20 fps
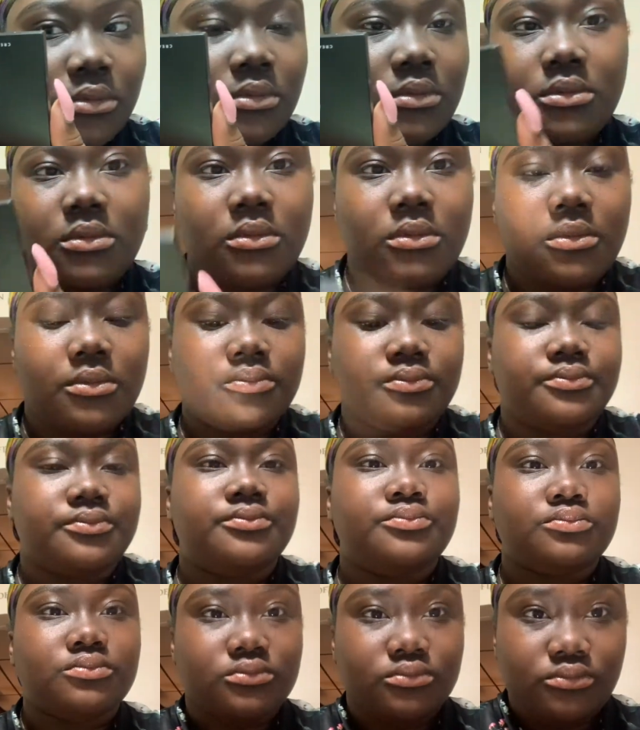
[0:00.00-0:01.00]
And I go in
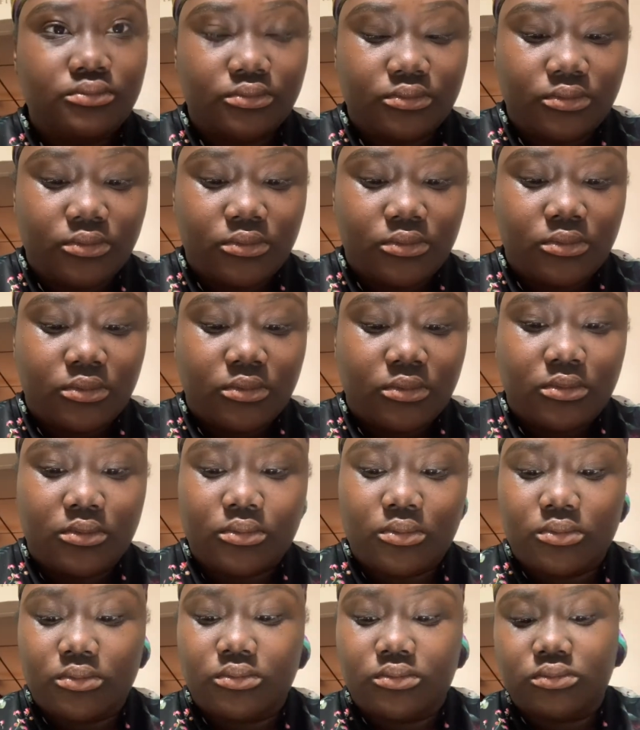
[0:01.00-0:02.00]
a few more
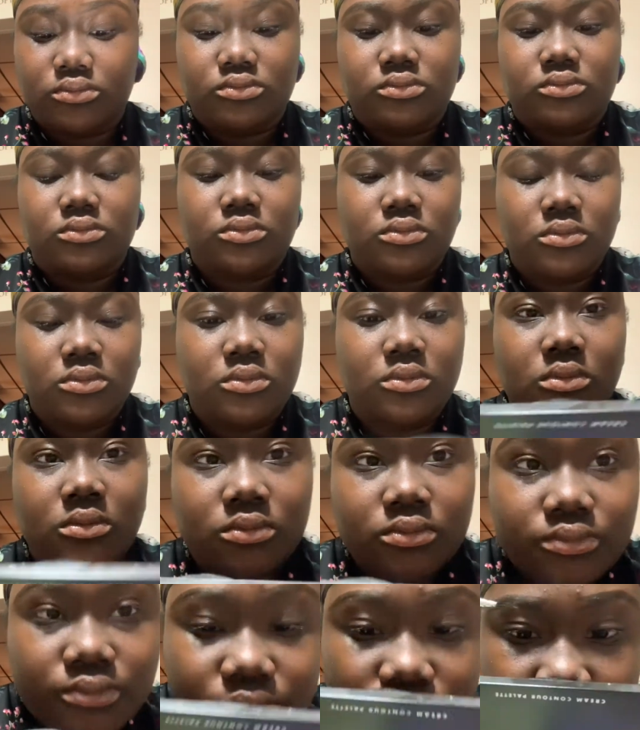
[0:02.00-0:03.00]
times just to
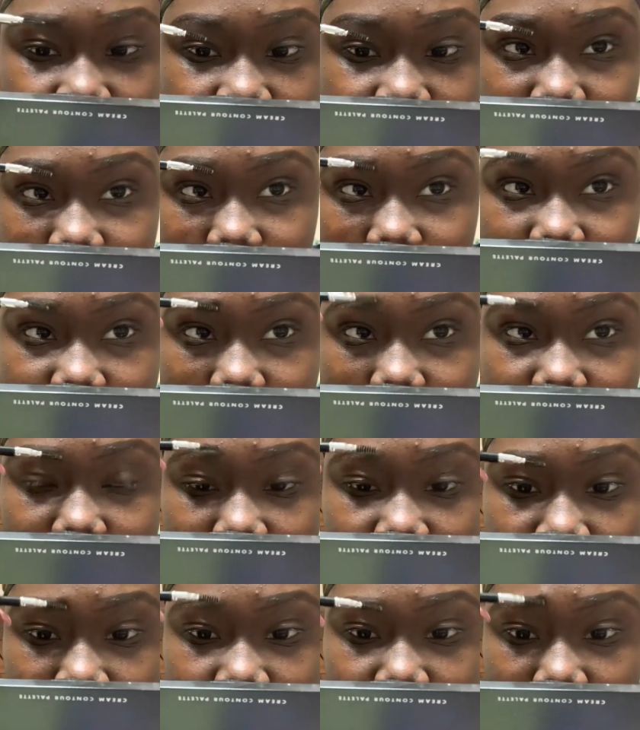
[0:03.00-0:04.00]
make
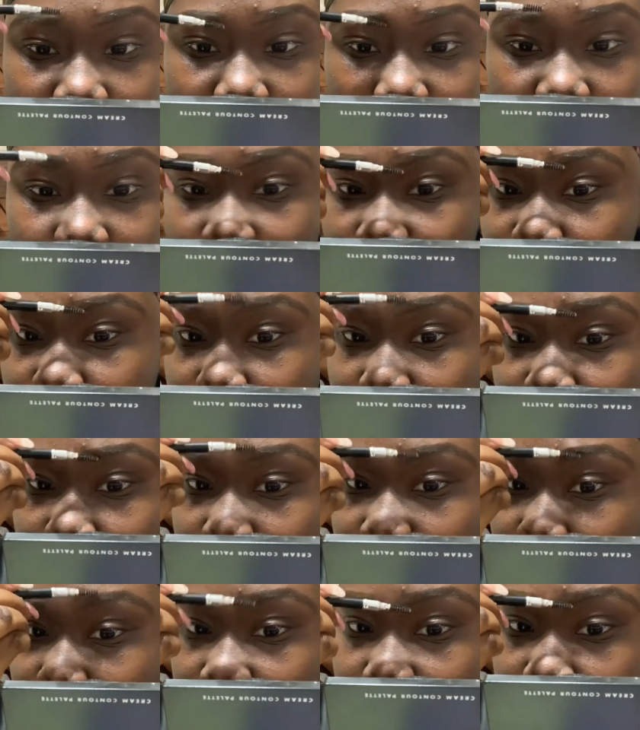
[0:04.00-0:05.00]
sure that
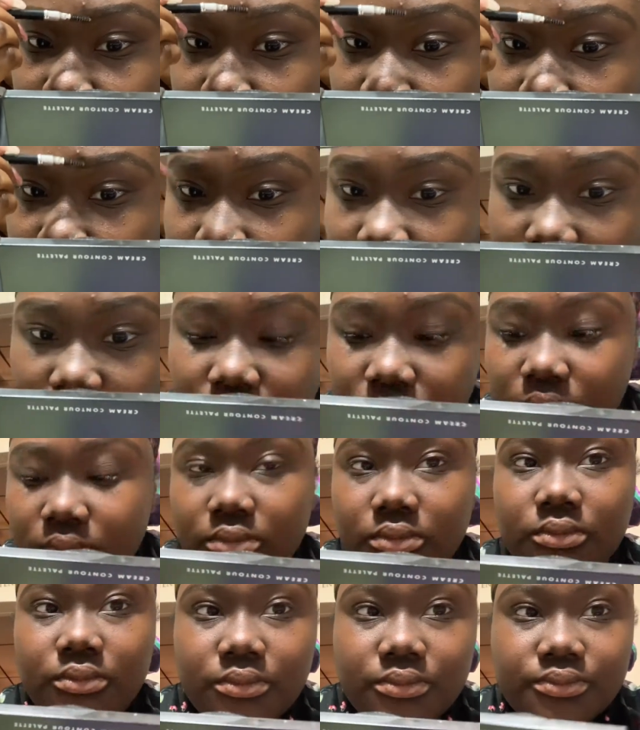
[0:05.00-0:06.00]
the
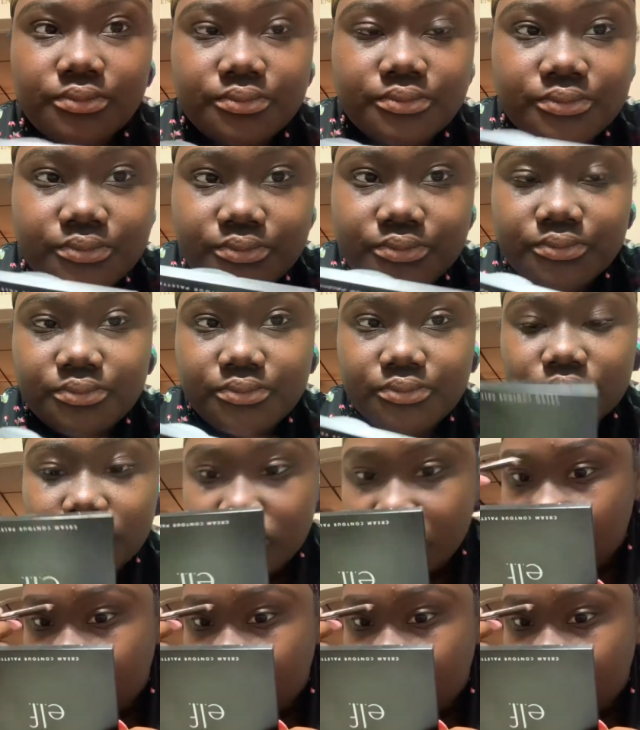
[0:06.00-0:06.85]
lines aren't too harsh